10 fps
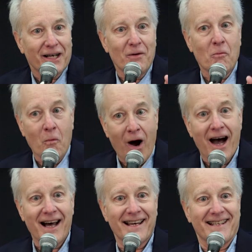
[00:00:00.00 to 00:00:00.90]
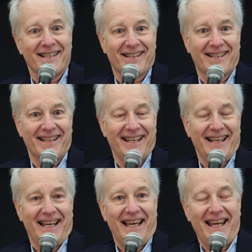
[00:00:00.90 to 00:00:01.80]
it was.
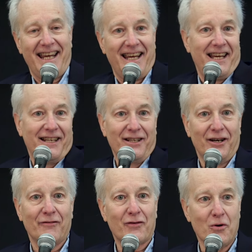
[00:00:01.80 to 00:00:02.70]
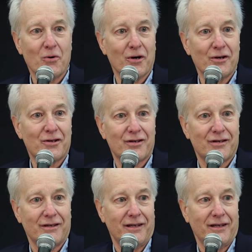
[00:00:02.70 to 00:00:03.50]
And of course,